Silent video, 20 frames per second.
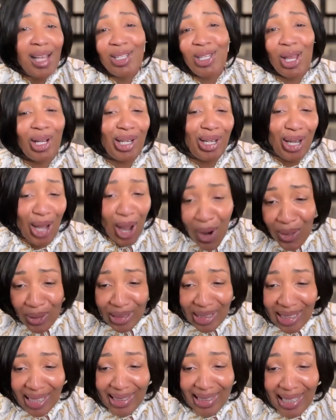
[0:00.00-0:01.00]
to go
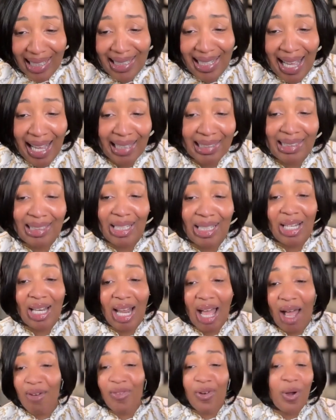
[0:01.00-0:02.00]
to the next
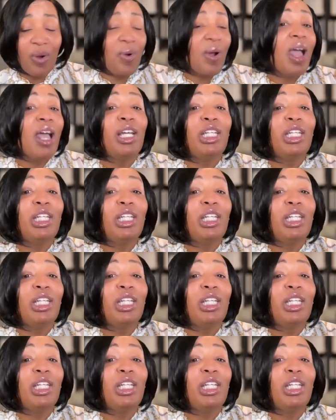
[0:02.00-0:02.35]
level.